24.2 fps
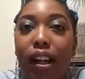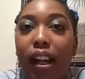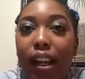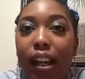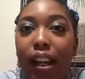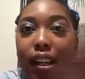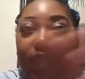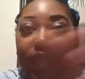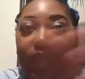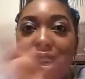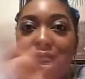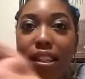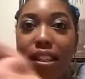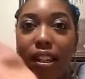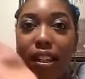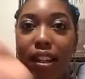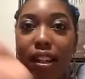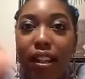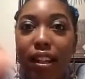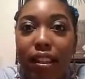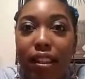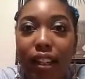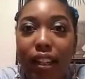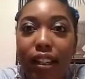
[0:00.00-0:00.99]
And that's
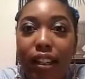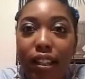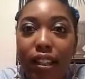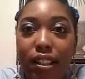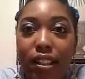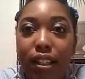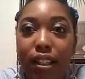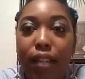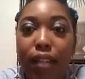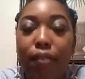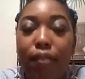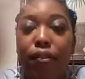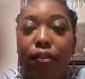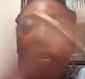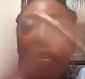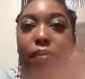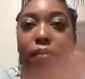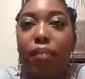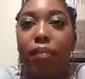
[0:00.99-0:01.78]
another thing to stem from.